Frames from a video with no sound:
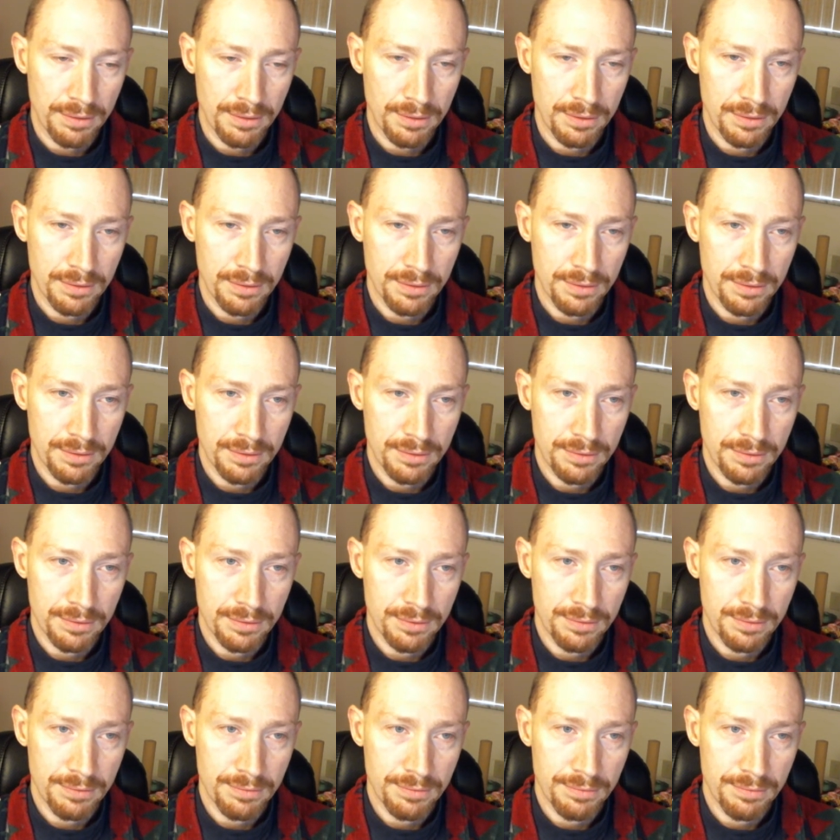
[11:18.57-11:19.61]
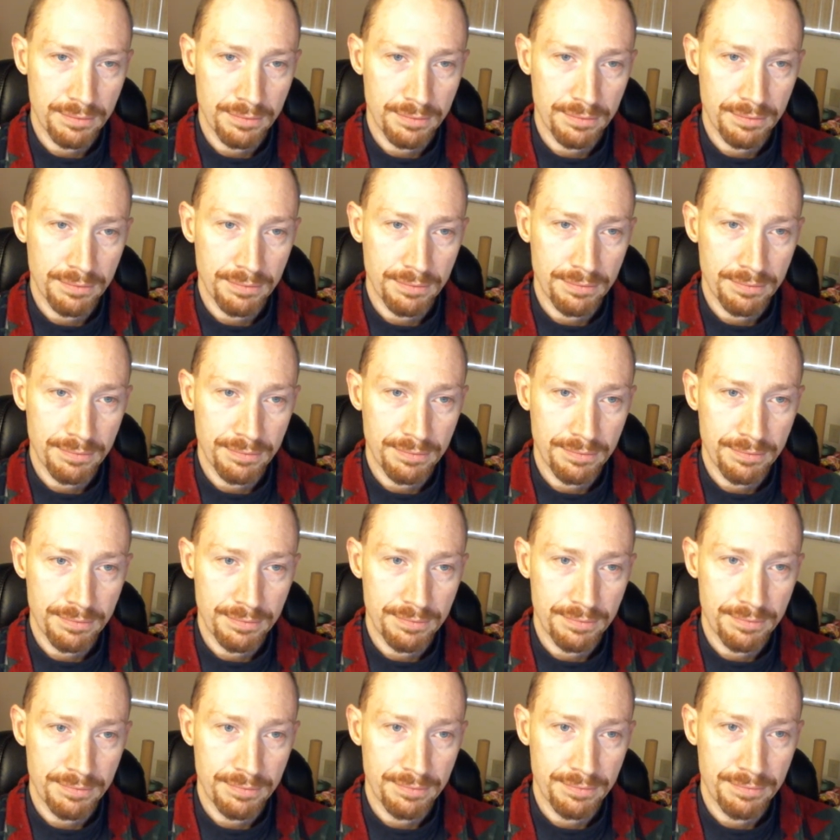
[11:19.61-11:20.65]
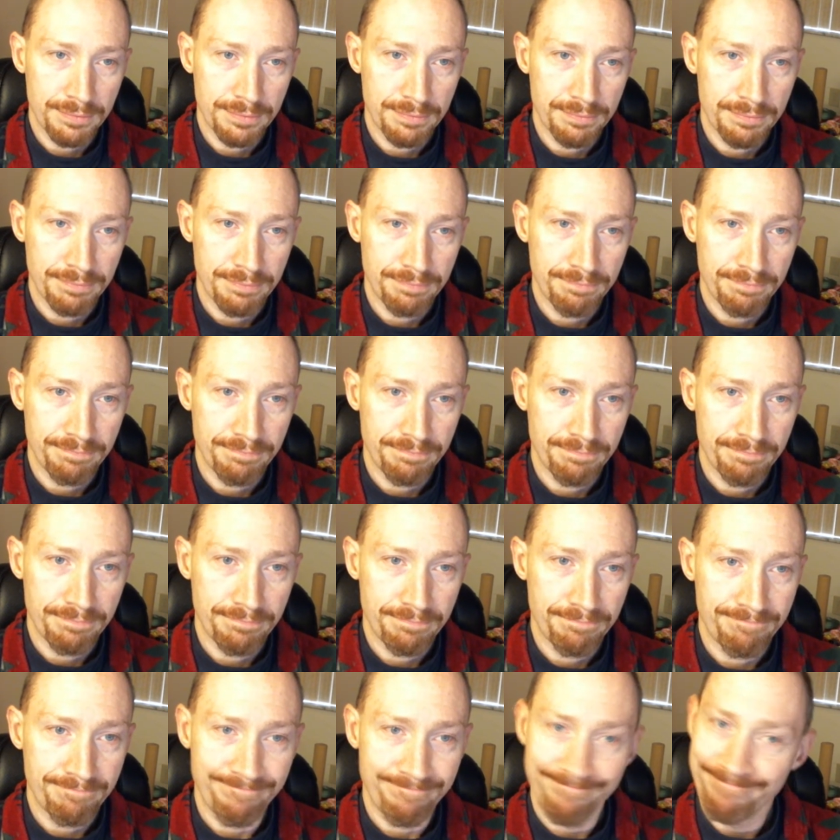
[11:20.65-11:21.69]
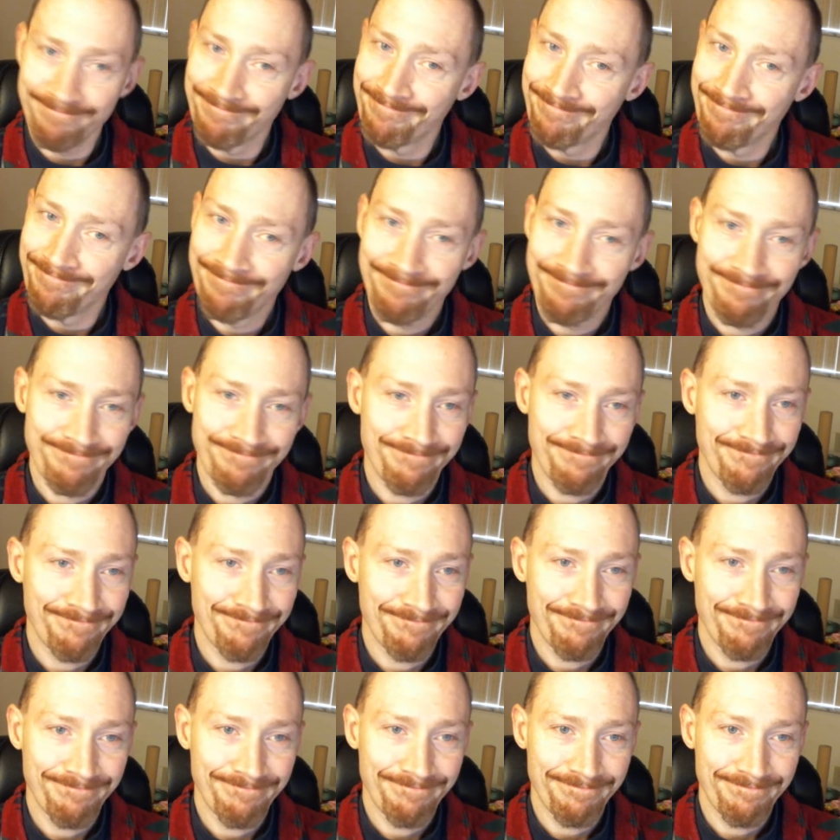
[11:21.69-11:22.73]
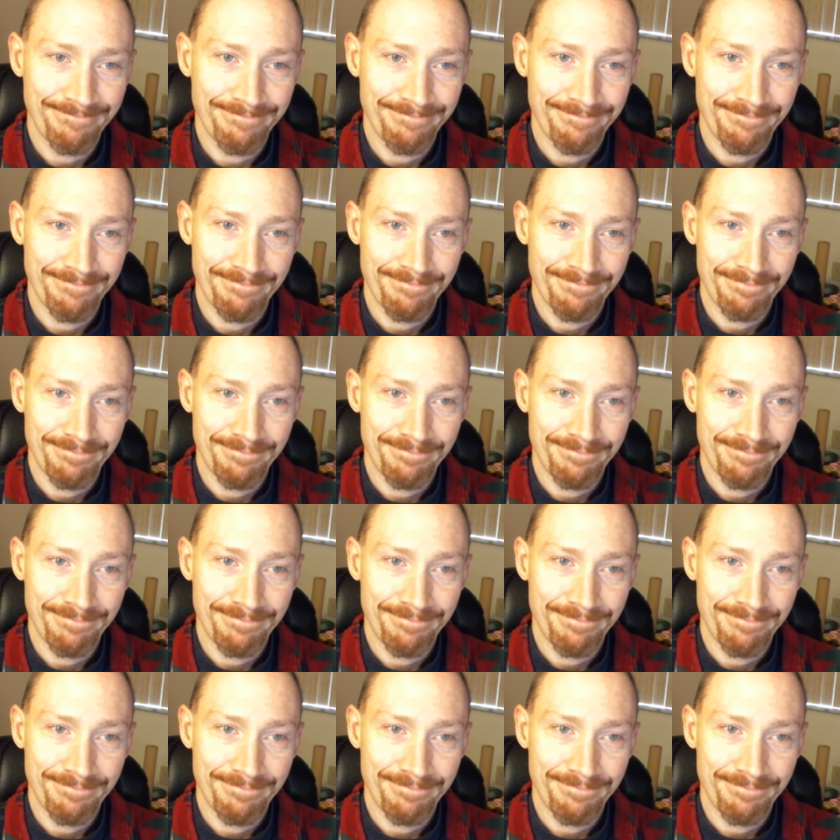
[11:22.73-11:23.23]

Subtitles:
[no speech]